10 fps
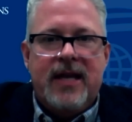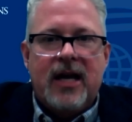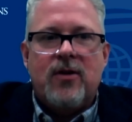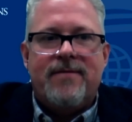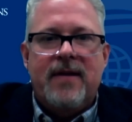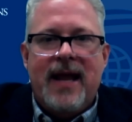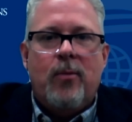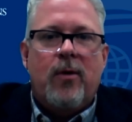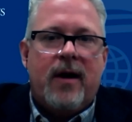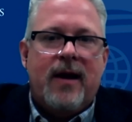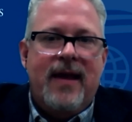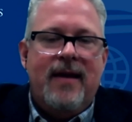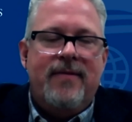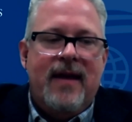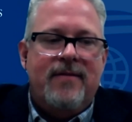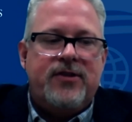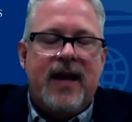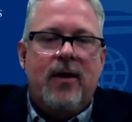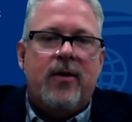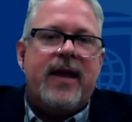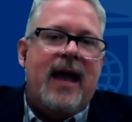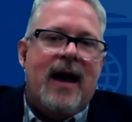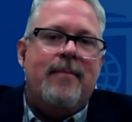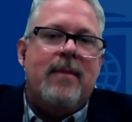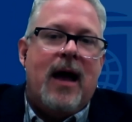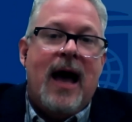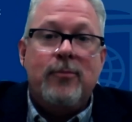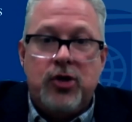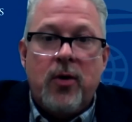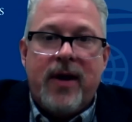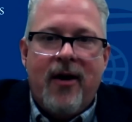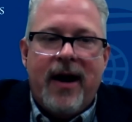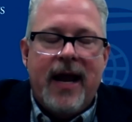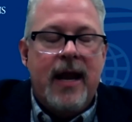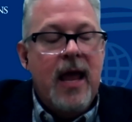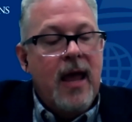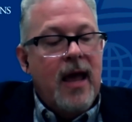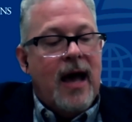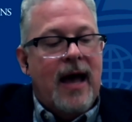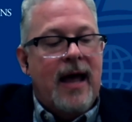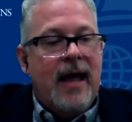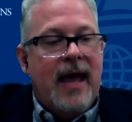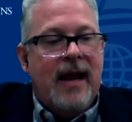kicked off the network and they they have said okay I'm I'm Joe Carrigan uh,